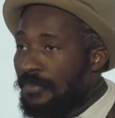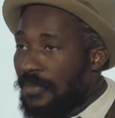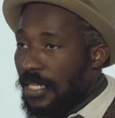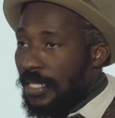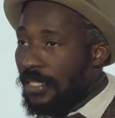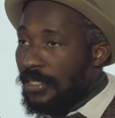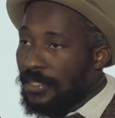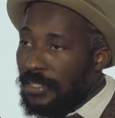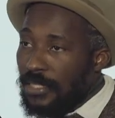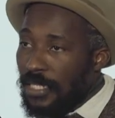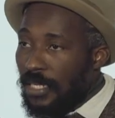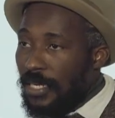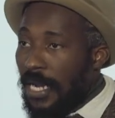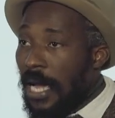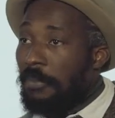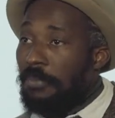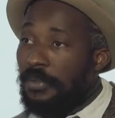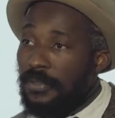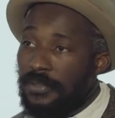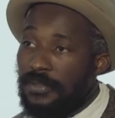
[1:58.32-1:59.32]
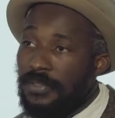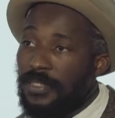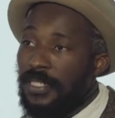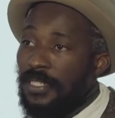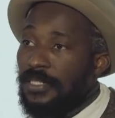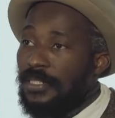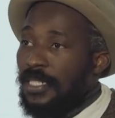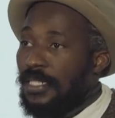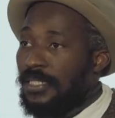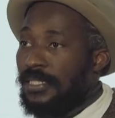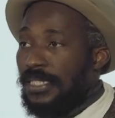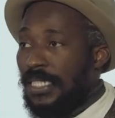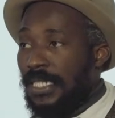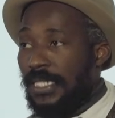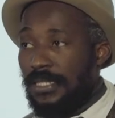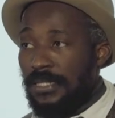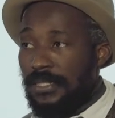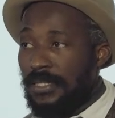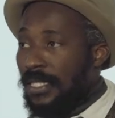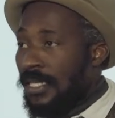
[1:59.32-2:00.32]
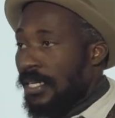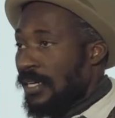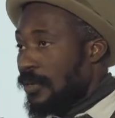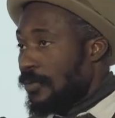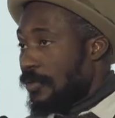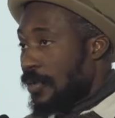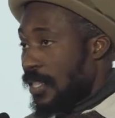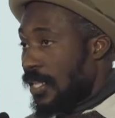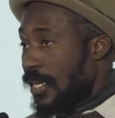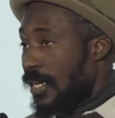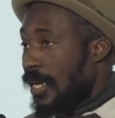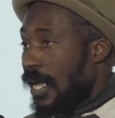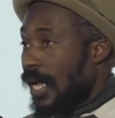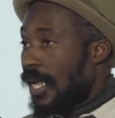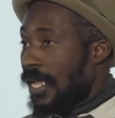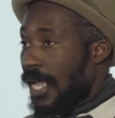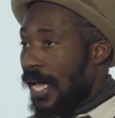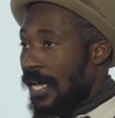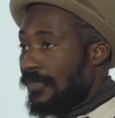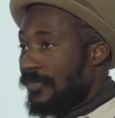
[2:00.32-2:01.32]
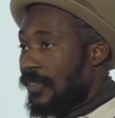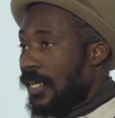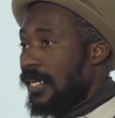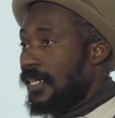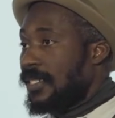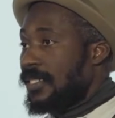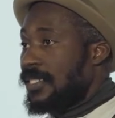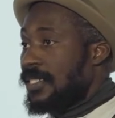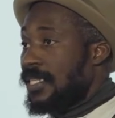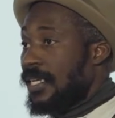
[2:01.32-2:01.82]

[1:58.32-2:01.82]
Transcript: Things can happen, things can change within that life that is